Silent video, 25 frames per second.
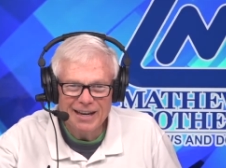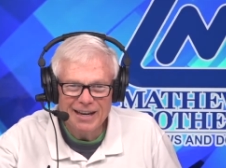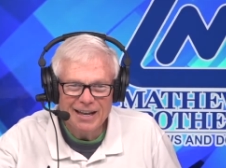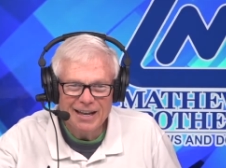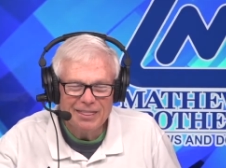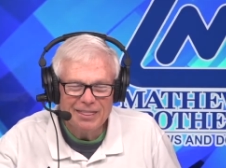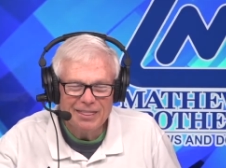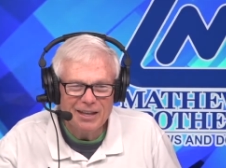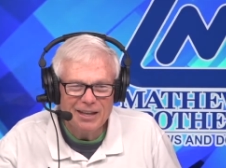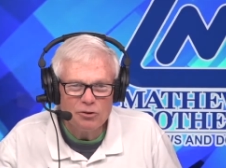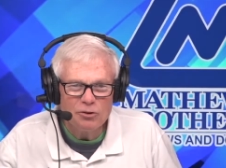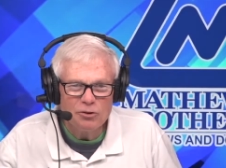
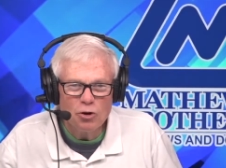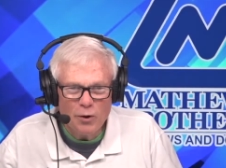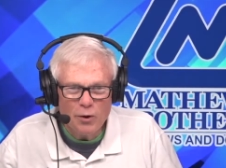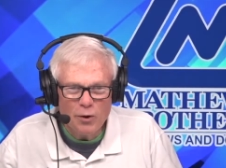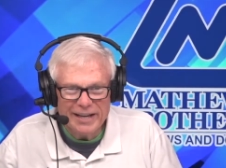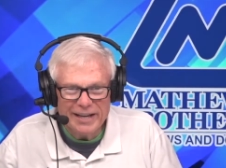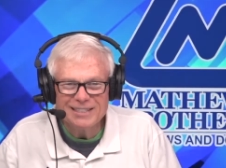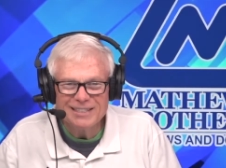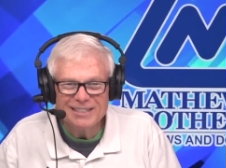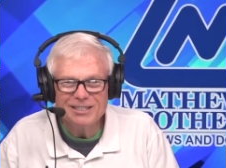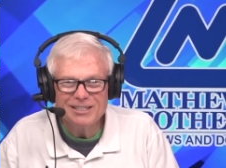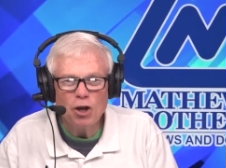they're
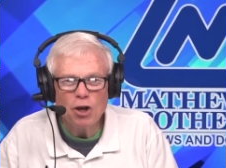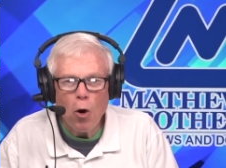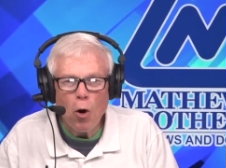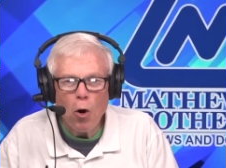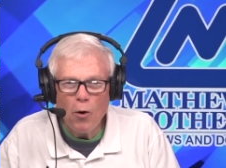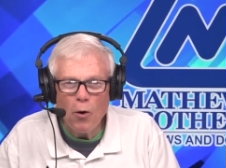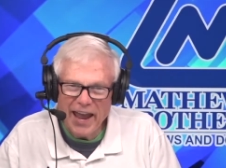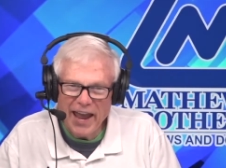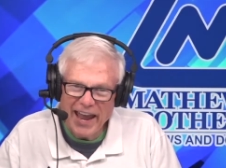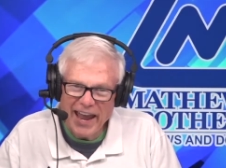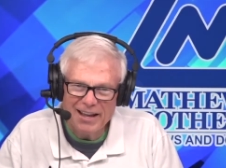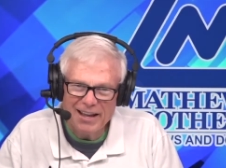doing
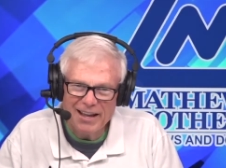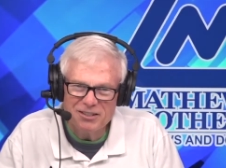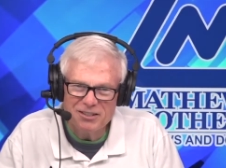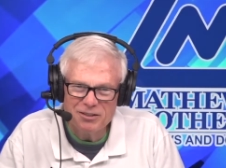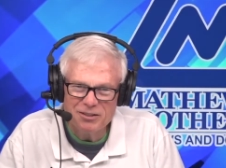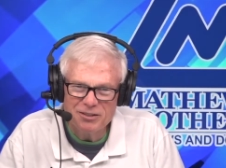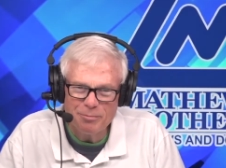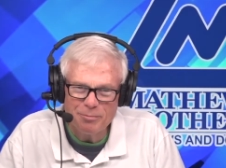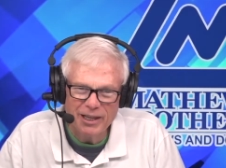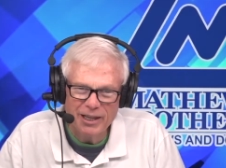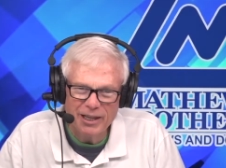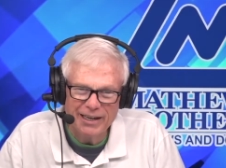so
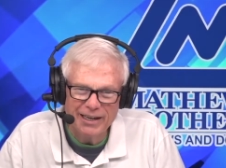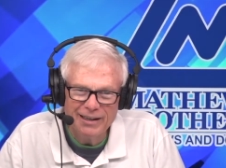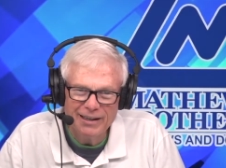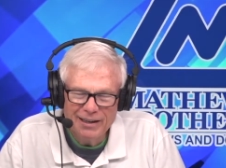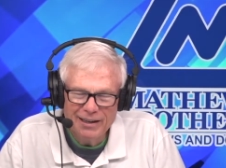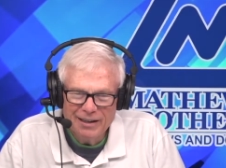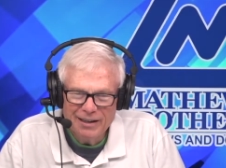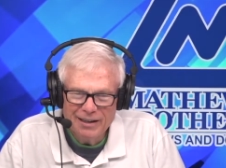handsomely